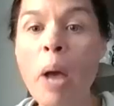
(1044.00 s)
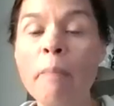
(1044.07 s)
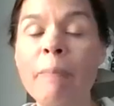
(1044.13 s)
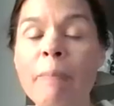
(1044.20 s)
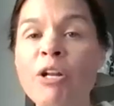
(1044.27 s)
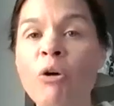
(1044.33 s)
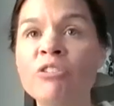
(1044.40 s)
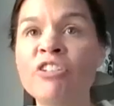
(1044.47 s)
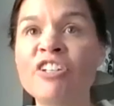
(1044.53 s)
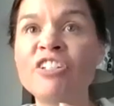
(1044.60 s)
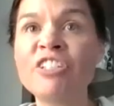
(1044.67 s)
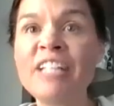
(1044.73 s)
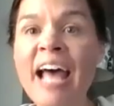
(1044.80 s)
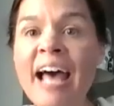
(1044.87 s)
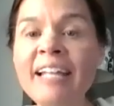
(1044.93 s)
but
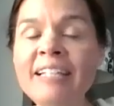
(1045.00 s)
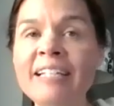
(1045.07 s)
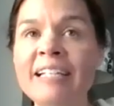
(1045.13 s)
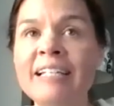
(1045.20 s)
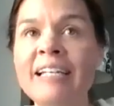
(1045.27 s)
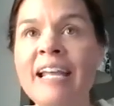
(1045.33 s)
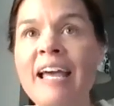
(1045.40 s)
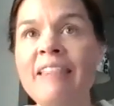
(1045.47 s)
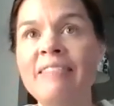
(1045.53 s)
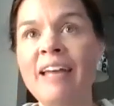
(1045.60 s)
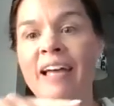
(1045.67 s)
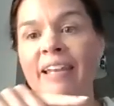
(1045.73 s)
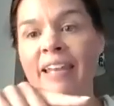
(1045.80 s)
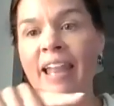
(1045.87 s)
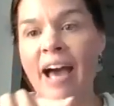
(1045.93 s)
understanding
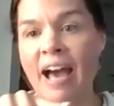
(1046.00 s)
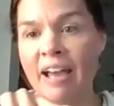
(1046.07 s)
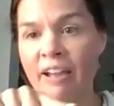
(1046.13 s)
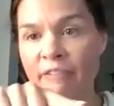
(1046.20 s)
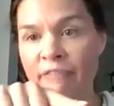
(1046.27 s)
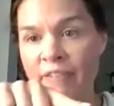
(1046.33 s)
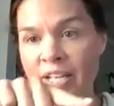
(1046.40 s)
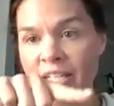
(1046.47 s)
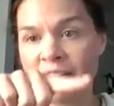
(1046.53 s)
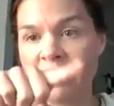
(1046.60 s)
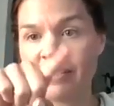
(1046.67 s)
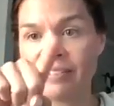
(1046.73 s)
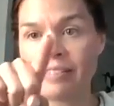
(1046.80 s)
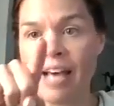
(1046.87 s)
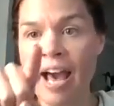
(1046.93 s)
that life is
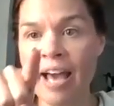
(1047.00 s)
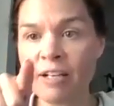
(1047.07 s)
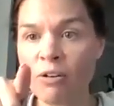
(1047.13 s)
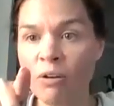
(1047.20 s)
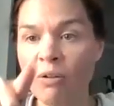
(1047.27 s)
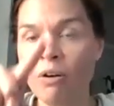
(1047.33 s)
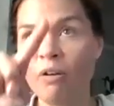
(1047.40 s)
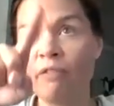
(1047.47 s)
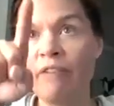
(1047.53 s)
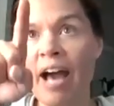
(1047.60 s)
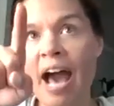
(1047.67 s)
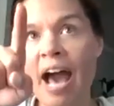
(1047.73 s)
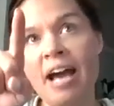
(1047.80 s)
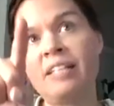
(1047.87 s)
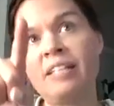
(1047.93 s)
a cycle of
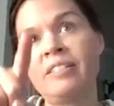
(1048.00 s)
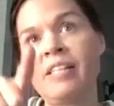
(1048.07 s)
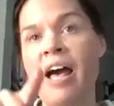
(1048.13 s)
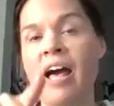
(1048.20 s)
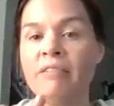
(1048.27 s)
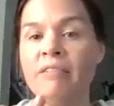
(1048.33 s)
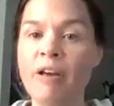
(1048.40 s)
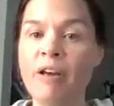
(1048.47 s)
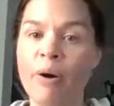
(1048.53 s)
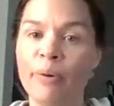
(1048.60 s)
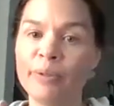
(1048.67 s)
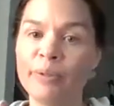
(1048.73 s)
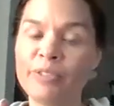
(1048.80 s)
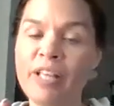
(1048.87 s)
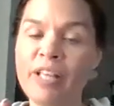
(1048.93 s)
highs and
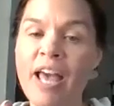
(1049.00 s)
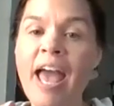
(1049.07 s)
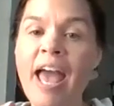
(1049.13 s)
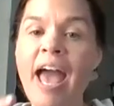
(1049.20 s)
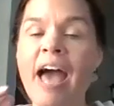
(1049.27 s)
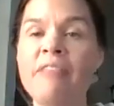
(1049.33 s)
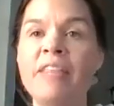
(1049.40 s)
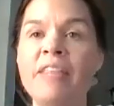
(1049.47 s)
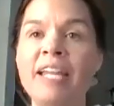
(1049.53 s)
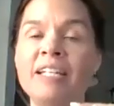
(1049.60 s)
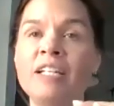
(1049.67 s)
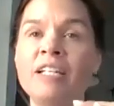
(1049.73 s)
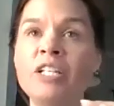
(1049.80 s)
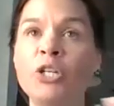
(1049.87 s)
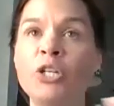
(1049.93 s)
lows. And
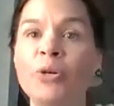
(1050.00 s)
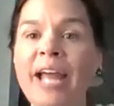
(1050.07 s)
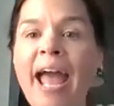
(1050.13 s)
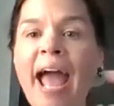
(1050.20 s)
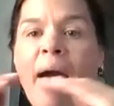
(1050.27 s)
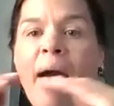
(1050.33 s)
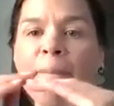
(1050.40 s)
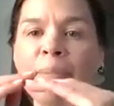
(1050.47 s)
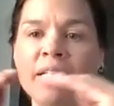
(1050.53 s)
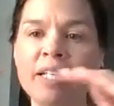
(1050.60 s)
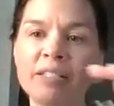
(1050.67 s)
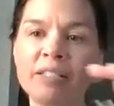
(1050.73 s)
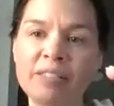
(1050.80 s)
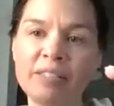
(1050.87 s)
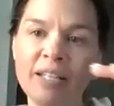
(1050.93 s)
then your
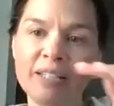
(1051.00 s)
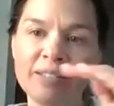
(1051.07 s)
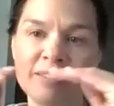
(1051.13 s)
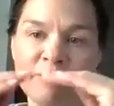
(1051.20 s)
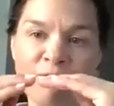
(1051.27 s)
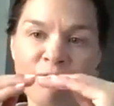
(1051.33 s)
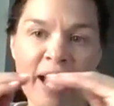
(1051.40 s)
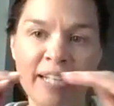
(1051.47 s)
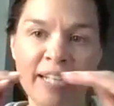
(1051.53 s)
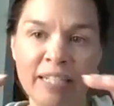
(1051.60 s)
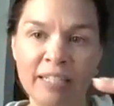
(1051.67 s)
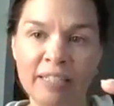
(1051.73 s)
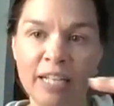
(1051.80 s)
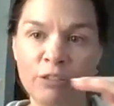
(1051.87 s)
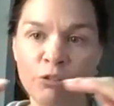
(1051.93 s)
happiness is
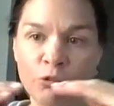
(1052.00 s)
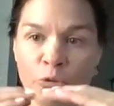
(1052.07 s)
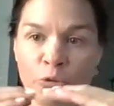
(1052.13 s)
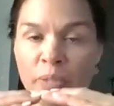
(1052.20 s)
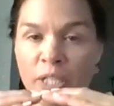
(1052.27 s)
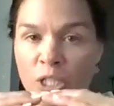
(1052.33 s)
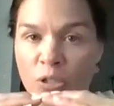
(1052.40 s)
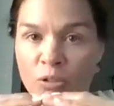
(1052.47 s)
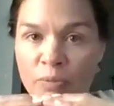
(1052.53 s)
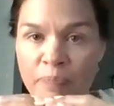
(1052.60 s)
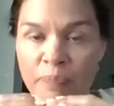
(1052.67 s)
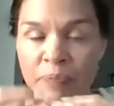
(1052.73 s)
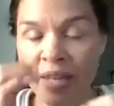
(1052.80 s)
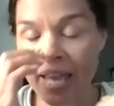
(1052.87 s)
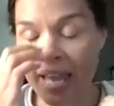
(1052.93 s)
finding that true middle.
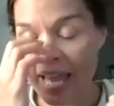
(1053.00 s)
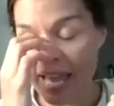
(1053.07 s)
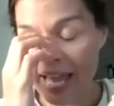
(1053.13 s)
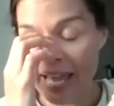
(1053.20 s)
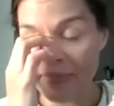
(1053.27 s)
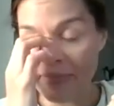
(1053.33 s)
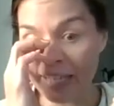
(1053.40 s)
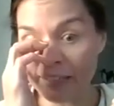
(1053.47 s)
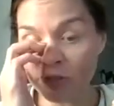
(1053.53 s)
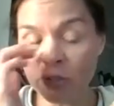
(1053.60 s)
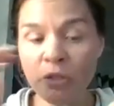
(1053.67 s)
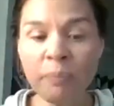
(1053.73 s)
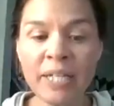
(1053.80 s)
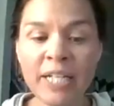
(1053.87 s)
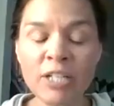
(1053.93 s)
That
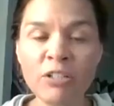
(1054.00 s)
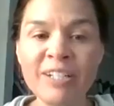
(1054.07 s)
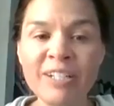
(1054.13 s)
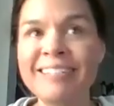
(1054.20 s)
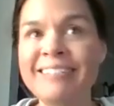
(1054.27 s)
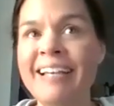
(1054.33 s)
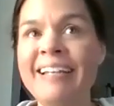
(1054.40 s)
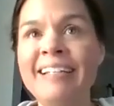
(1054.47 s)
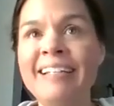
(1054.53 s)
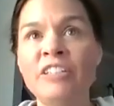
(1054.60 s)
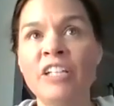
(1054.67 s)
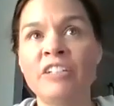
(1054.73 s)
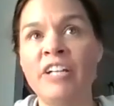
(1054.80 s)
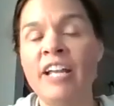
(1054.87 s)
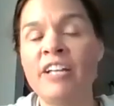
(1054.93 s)
true middle is an
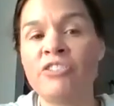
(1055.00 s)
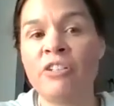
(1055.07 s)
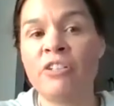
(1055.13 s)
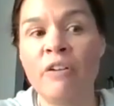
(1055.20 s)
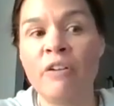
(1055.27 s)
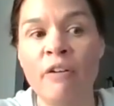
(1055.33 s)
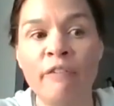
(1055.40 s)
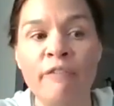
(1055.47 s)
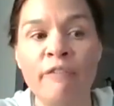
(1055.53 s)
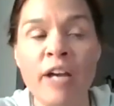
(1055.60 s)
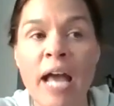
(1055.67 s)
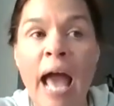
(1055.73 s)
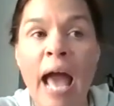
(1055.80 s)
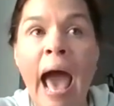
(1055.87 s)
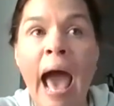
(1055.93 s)
integration of
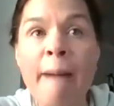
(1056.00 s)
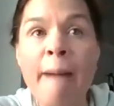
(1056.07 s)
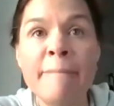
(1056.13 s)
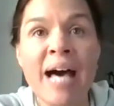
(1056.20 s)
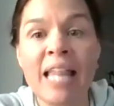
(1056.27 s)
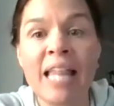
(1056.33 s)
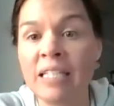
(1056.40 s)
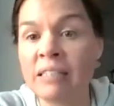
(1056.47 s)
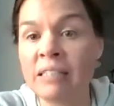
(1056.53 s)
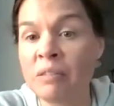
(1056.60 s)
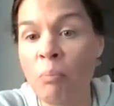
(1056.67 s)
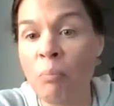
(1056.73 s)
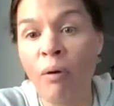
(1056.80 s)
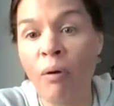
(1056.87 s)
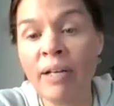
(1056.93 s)
a
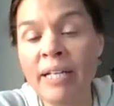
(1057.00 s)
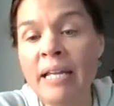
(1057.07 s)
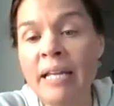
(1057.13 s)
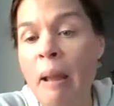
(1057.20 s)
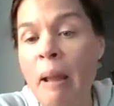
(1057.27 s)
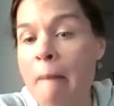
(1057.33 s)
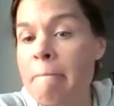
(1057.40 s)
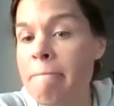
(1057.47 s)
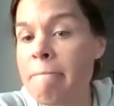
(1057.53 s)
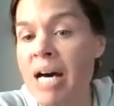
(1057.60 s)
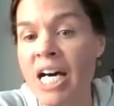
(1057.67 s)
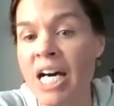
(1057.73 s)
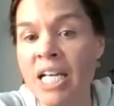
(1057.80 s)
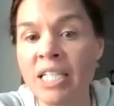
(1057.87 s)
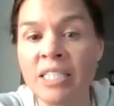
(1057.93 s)
balanced body,
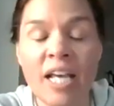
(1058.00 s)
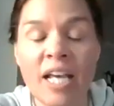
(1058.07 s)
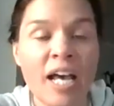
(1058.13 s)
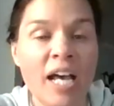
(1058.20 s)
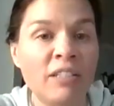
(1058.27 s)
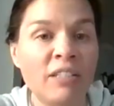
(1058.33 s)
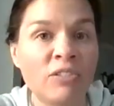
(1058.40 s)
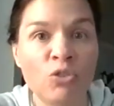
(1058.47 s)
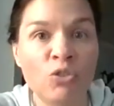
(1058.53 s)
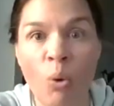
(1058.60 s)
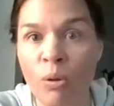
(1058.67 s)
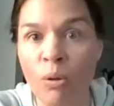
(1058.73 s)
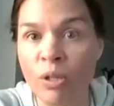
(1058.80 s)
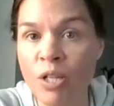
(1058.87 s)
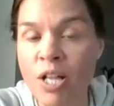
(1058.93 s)
mind, and
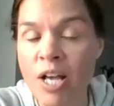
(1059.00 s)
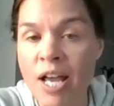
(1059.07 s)
soul.